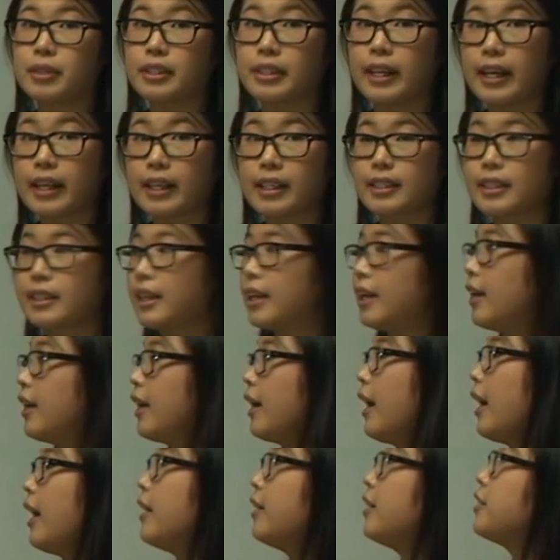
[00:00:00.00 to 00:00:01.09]
is next,
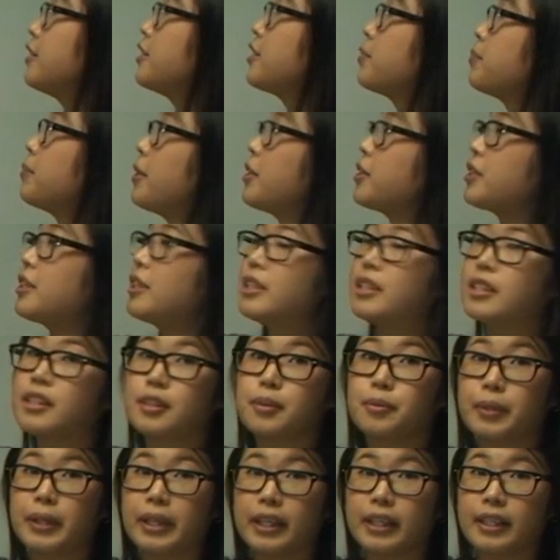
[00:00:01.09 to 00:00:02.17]
and then dispersion is
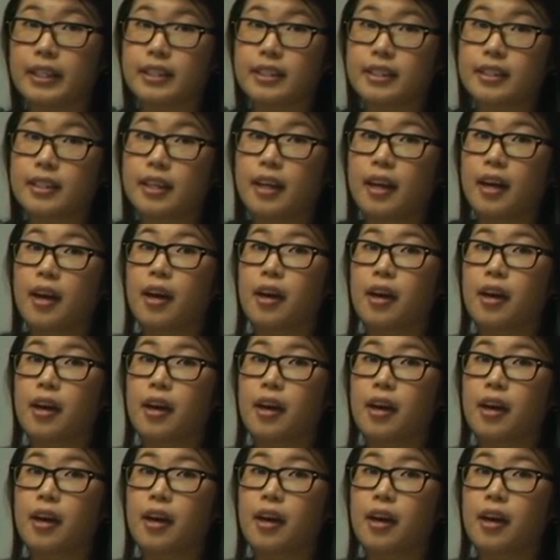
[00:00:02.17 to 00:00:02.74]
the weakest.